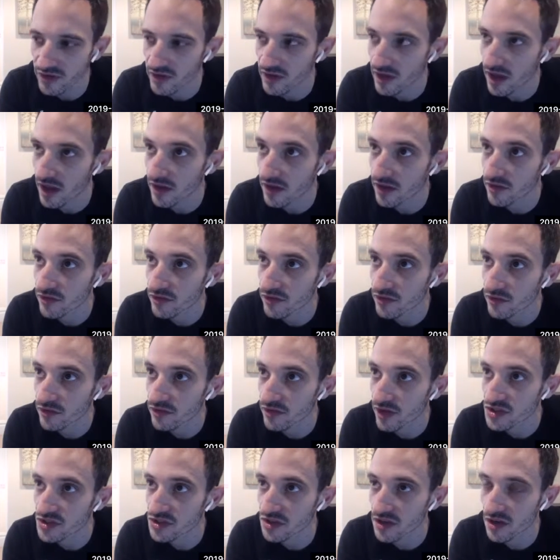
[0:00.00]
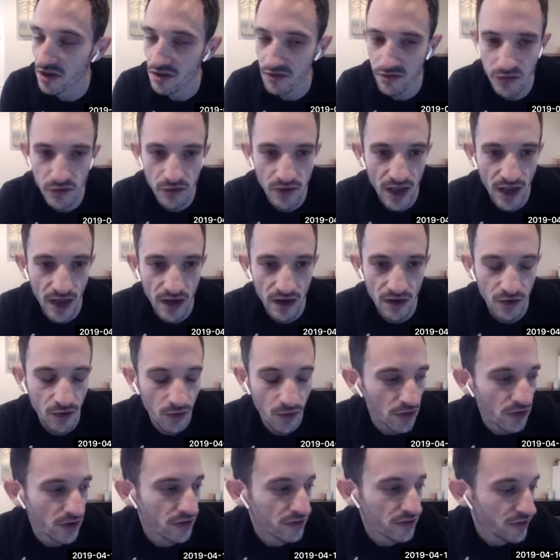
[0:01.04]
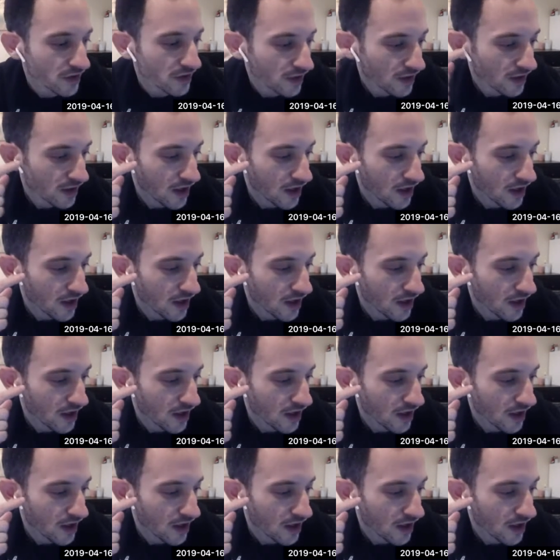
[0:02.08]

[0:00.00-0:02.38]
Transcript: And I guess you touched on a few categories.